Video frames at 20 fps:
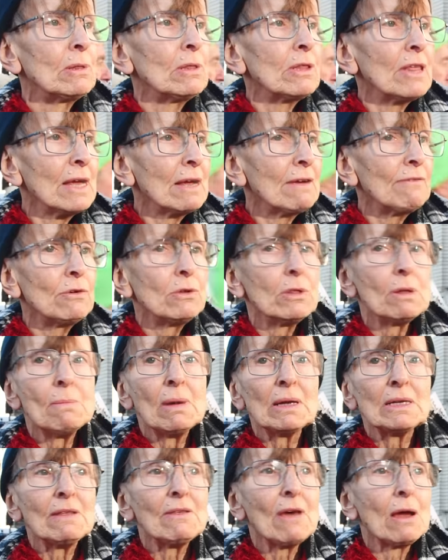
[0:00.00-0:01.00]
Think of all the
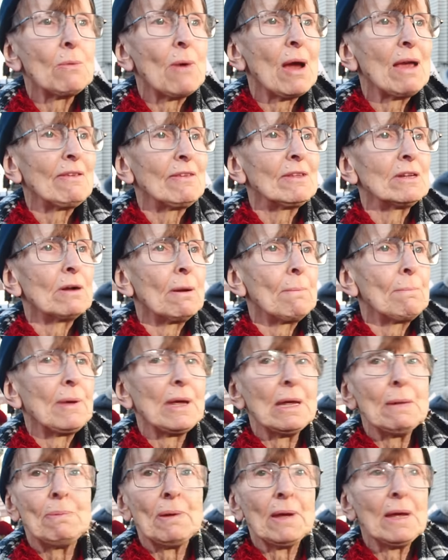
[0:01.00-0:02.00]
money they wasted on
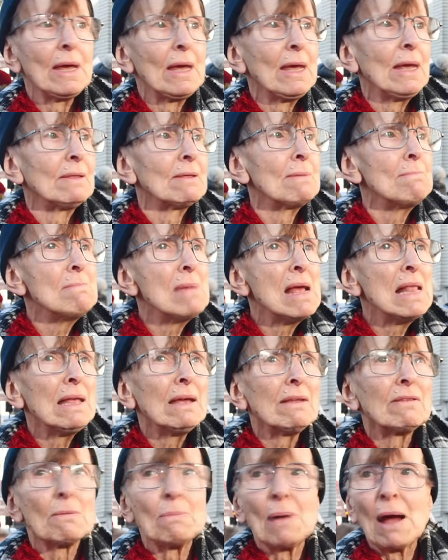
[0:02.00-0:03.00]
PPE, the
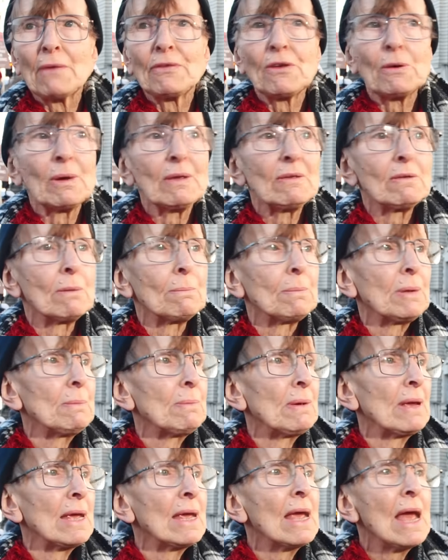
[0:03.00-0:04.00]
millions of pounds they wasted on
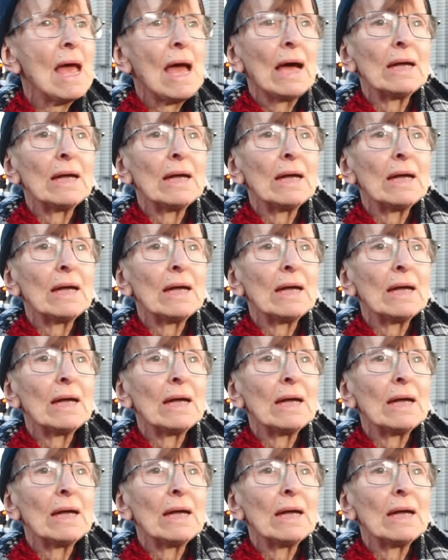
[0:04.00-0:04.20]
PPE,